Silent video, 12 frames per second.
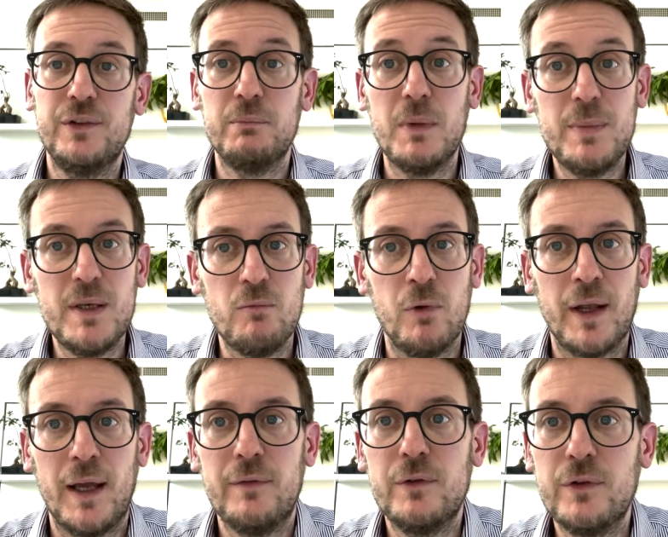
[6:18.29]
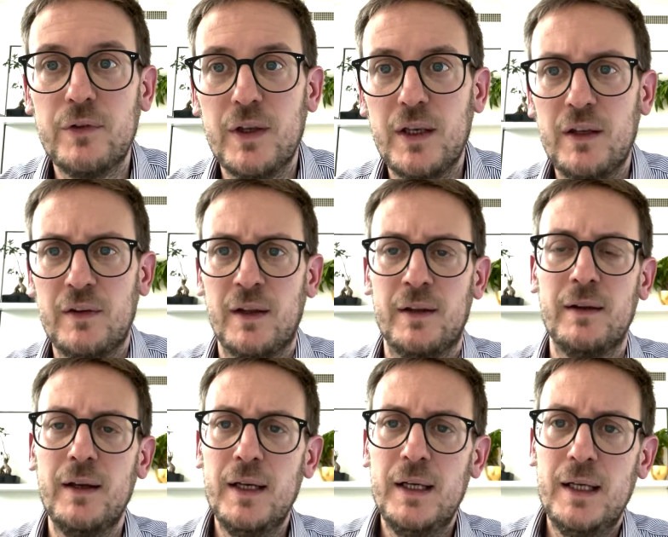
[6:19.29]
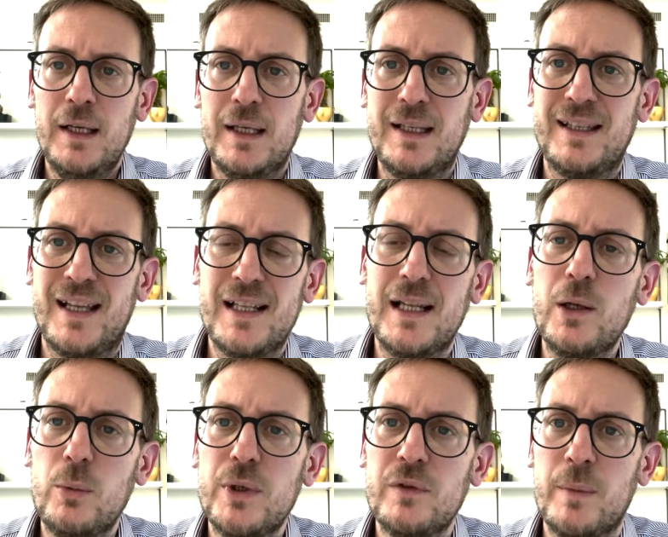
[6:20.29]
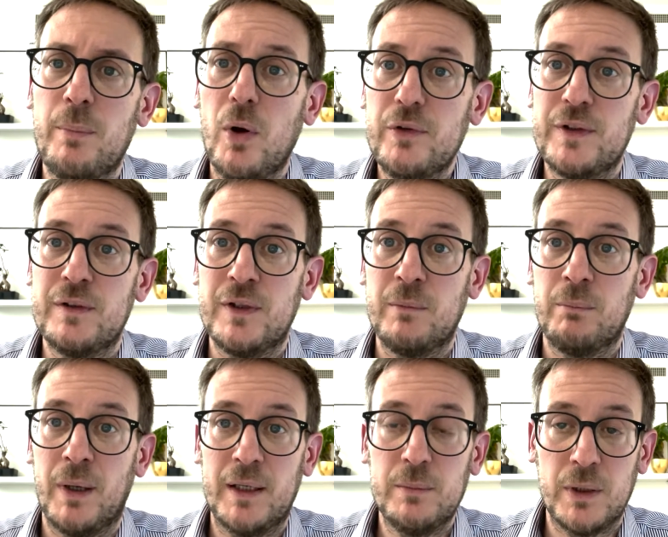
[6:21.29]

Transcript: Maybe what I have to say is that it had a little bit of a positive impact,